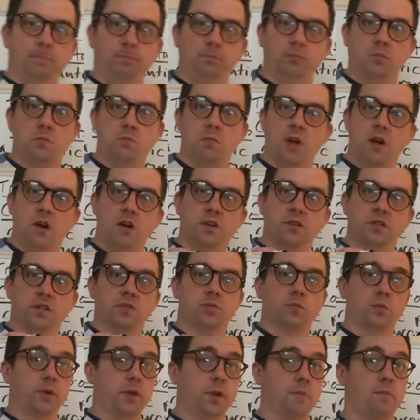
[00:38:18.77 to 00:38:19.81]
marriage is
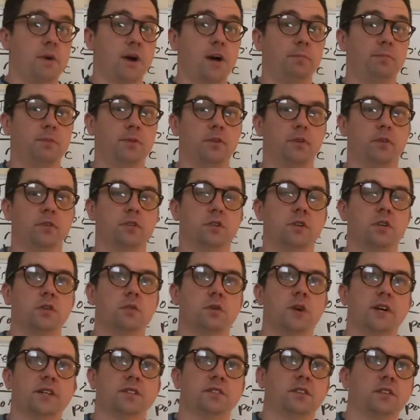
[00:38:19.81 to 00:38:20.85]
really popular in the U.S.